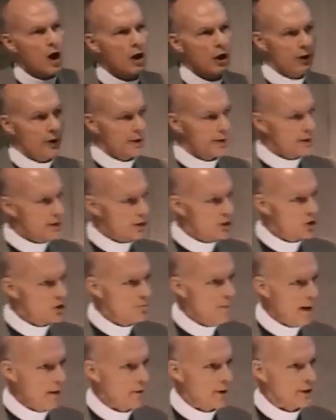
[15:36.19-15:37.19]
are
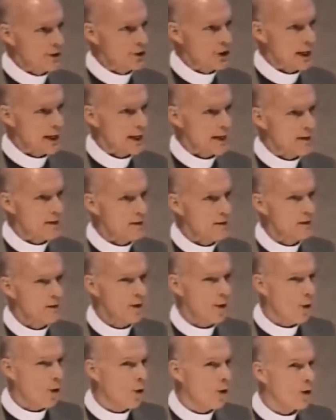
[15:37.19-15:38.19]
disparaging
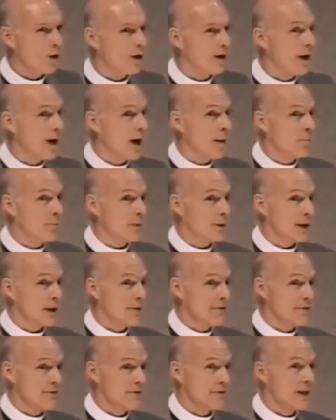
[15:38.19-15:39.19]
or
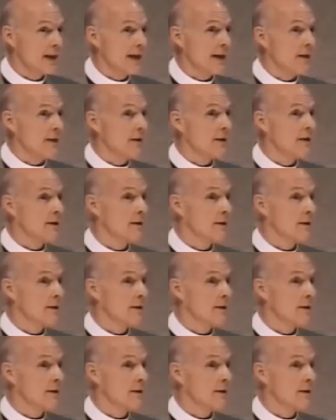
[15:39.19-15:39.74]
uplifting.